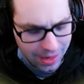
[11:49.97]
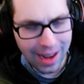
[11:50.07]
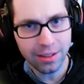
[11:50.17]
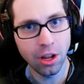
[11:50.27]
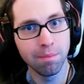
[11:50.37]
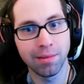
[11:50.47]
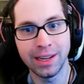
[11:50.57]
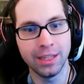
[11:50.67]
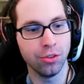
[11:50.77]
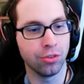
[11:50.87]
I love
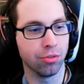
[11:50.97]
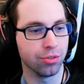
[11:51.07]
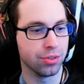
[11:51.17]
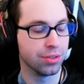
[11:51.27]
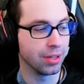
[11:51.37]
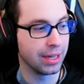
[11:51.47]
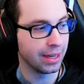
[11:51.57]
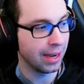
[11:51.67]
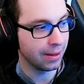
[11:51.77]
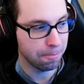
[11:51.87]
playing new courses. Like
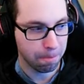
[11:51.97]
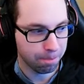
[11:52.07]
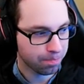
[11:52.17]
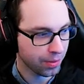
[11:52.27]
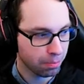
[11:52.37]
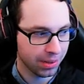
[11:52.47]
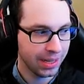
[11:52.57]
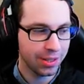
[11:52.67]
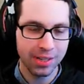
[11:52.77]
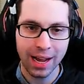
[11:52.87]
I
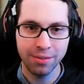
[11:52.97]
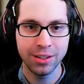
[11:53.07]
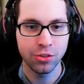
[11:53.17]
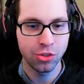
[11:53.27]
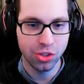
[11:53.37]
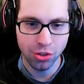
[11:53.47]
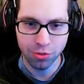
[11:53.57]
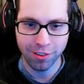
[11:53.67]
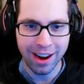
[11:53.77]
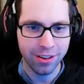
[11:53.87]
playing diving right,
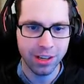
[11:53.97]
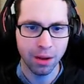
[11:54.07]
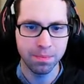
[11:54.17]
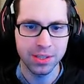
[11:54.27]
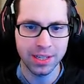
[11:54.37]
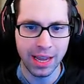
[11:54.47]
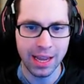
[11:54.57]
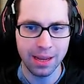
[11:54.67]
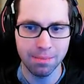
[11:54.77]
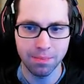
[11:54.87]
firing up this
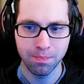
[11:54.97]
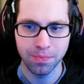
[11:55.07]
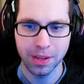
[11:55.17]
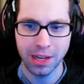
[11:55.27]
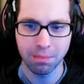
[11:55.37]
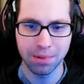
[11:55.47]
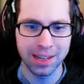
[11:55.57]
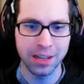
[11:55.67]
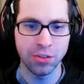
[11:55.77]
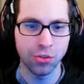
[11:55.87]
game and
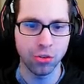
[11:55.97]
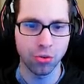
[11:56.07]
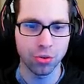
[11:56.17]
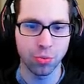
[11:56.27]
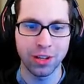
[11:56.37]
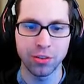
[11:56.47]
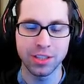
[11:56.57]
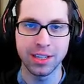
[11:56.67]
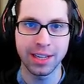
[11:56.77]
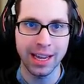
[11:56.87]
playing a new course, whether it's
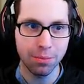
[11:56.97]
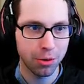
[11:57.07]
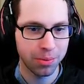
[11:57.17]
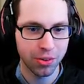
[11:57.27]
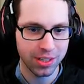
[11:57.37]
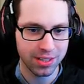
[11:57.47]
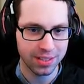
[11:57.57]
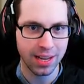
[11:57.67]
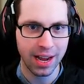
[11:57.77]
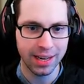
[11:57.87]
in the Game Mobility
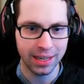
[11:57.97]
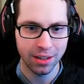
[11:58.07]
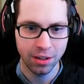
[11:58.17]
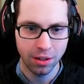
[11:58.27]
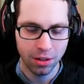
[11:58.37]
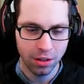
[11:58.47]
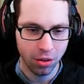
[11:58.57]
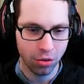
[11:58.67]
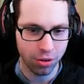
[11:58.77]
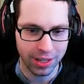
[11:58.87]
Society
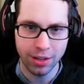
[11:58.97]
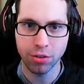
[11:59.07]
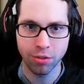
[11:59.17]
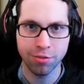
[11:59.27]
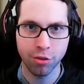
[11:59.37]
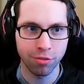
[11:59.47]
or here for a